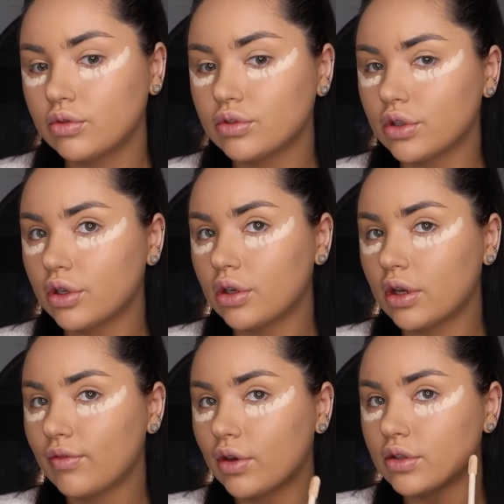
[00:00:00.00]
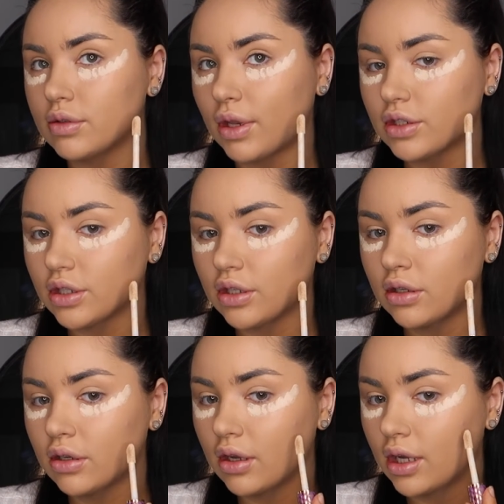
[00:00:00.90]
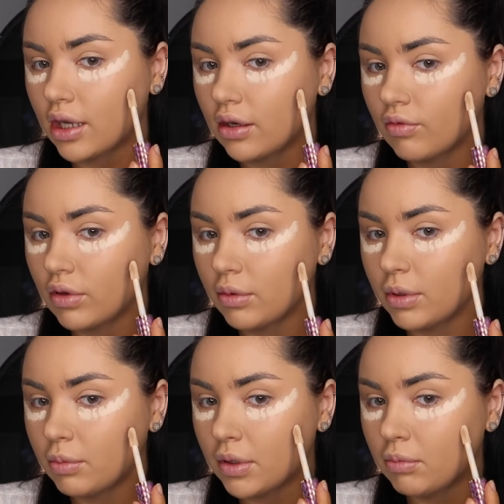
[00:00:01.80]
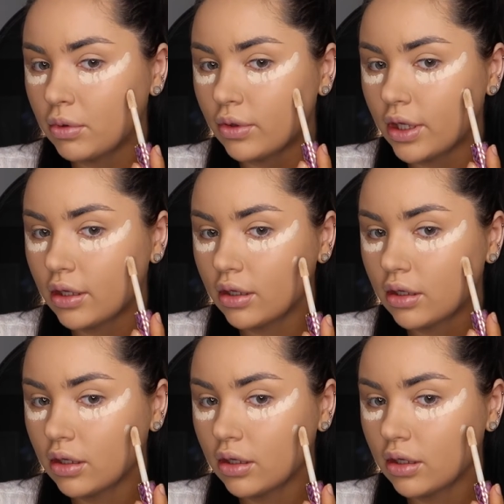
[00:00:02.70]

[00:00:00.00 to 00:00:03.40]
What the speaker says: Also, I forgot to mention I had a really big pimple there.